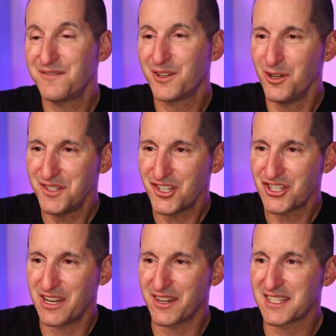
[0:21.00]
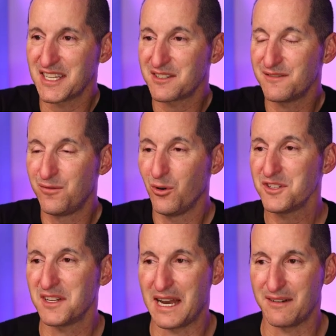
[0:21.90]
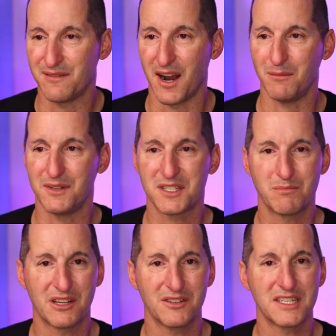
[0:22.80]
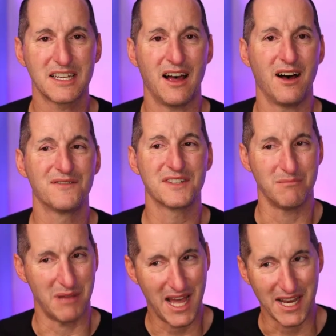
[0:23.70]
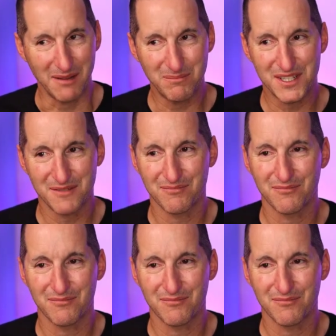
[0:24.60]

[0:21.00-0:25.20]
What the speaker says: cursor sharing set to false on our environments because of some bad apps,